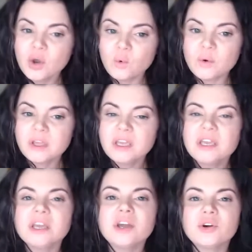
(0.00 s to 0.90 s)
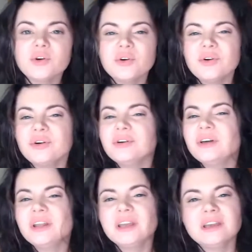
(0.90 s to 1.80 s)
We
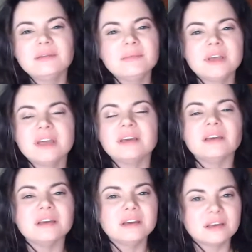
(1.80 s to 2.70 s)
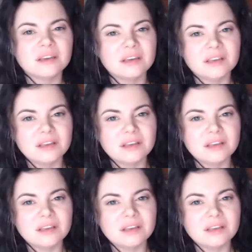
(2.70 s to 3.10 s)
couldn't make it.